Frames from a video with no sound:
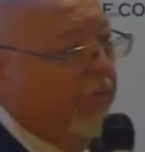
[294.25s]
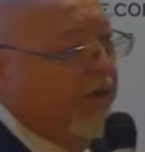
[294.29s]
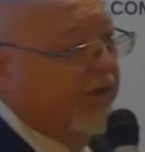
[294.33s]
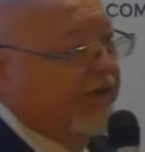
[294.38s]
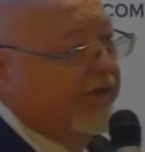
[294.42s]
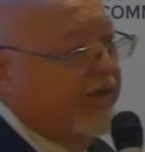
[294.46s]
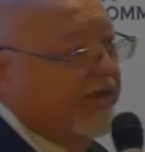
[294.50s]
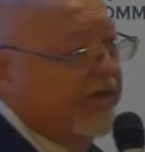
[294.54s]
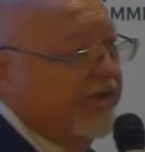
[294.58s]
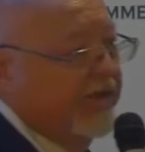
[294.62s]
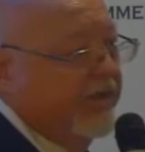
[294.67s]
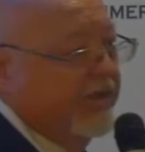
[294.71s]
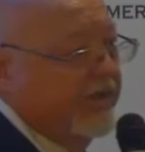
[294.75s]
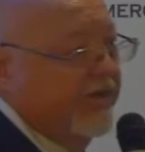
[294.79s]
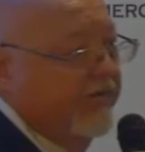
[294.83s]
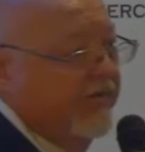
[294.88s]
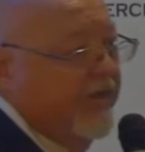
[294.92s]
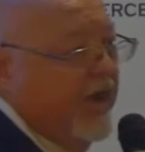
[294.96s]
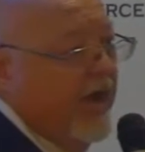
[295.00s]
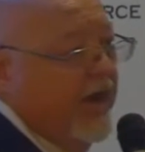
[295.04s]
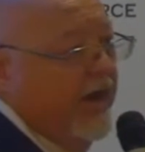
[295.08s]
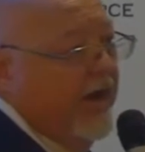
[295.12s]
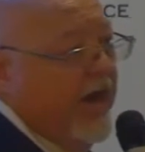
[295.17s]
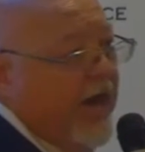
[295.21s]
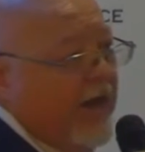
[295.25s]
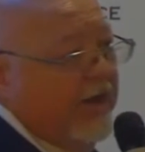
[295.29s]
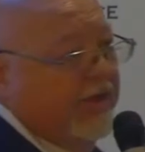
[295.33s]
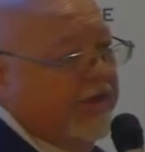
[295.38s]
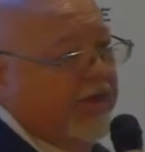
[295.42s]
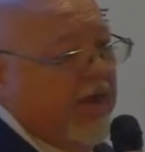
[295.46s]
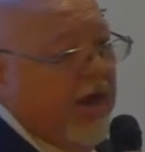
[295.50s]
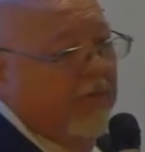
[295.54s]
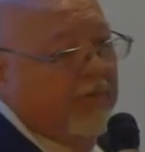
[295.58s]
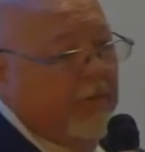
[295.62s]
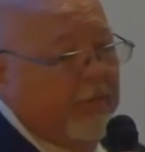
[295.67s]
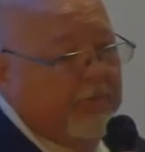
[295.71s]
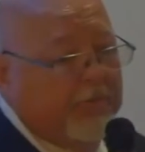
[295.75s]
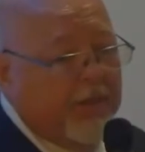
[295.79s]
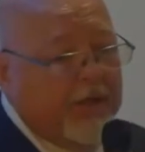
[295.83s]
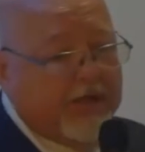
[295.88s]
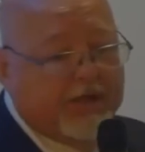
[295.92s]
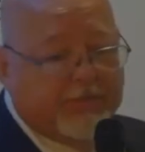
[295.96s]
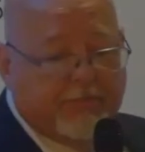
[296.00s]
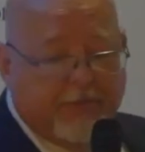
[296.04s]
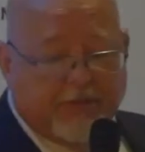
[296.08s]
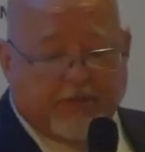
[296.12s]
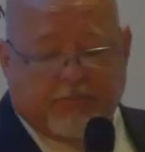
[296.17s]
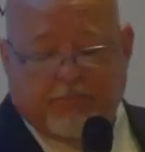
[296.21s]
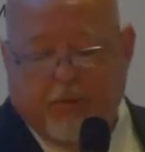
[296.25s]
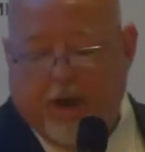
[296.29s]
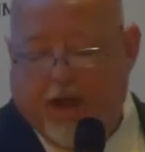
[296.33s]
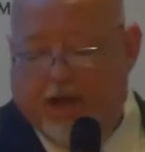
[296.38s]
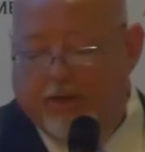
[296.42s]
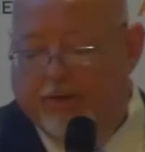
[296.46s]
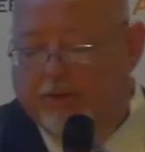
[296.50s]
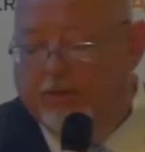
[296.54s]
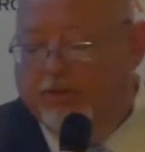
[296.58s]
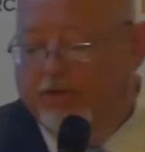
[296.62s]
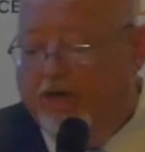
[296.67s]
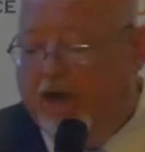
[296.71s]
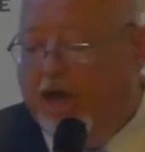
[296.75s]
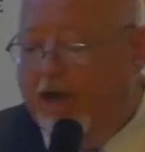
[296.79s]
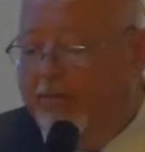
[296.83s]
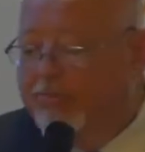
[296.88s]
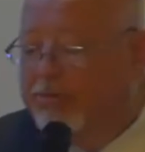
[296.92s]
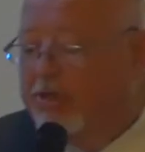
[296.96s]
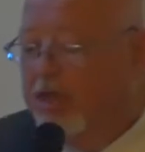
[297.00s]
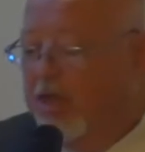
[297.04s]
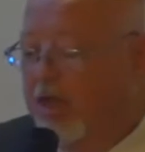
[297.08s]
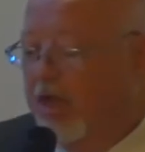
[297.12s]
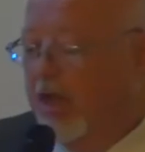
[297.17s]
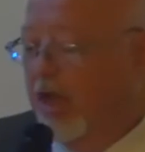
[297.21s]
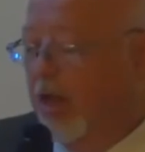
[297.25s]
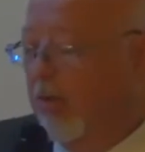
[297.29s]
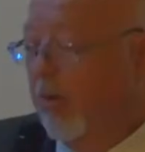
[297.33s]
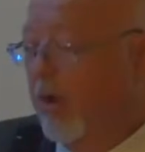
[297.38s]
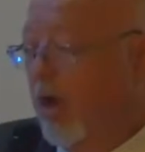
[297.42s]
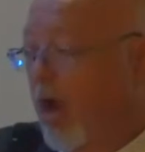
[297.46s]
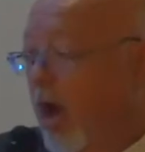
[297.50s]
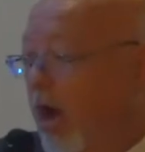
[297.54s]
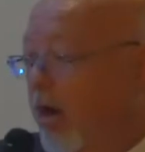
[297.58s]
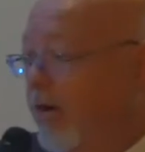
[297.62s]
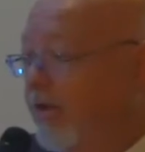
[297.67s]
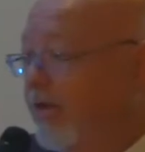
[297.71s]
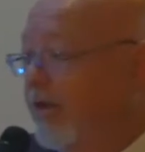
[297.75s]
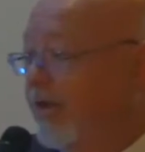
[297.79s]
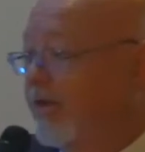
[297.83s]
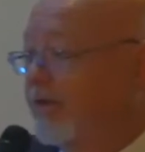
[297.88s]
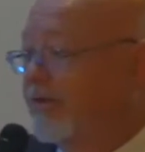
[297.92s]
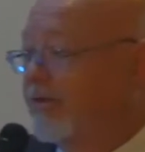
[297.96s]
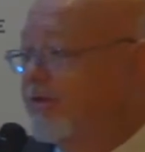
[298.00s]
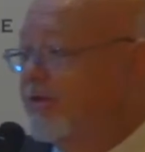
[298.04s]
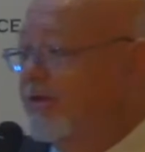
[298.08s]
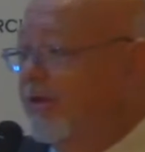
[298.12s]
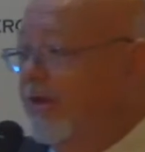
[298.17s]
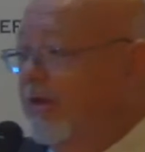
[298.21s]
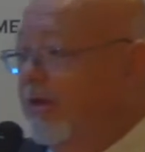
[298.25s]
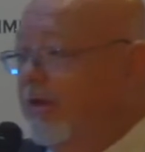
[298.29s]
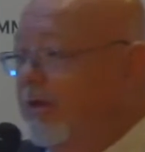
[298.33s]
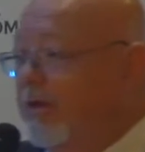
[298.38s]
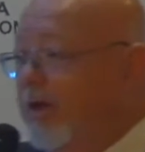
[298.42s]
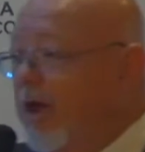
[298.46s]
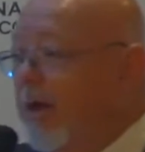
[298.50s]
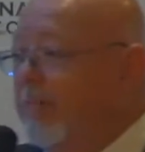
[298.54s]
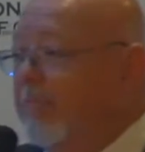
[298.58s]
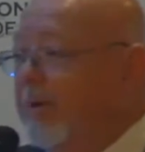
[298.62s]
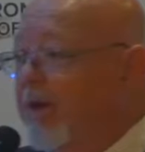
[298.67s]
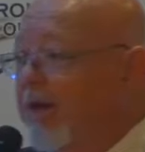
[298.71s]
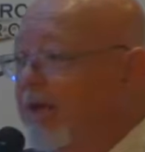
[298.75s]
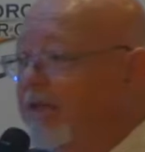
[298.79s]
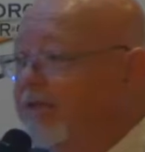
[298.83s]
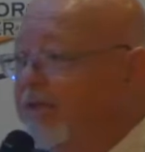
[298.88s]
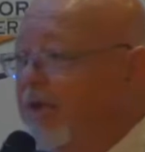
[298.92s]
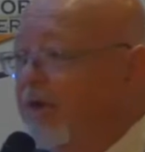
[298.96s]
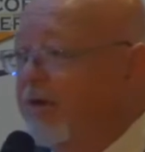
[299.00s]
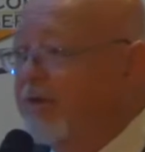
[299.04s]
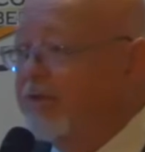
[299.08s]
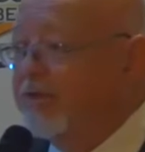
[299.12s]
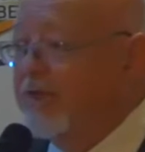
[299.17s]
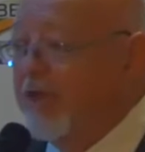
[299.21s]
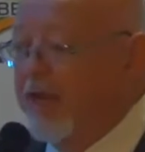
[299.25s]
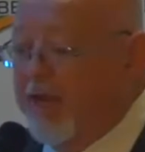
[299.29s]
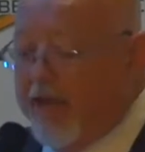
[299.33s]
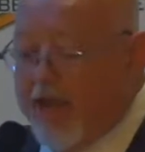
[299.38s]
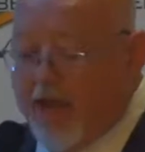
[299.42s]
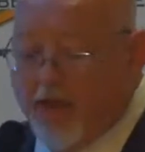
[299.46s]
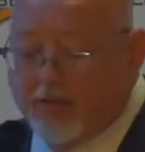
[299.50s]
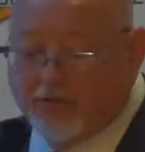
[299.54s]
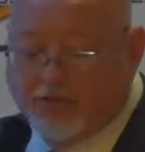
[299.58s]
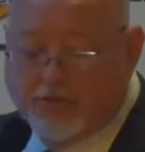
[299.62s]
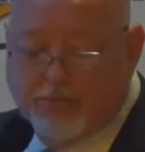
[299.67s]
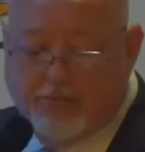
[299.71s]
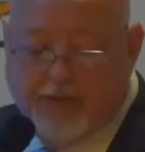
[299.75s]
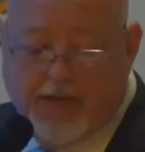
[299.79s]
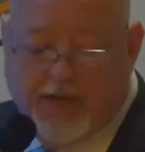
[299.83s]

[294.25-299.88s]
businesses have done. Not job replacements, brand new jobs. And we honor these companies at our city council